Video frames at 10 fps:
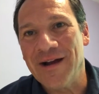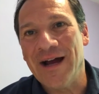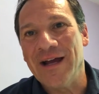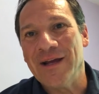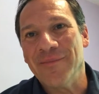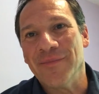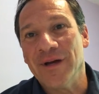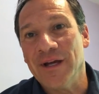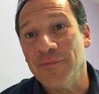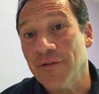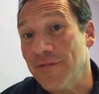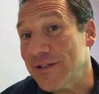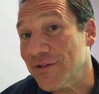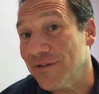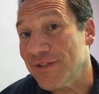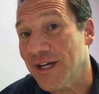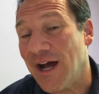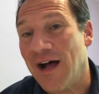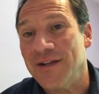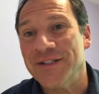I am a professor of
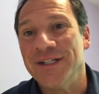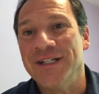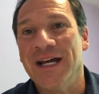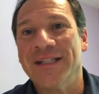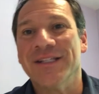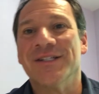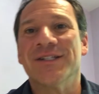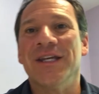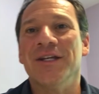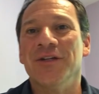psychology at the State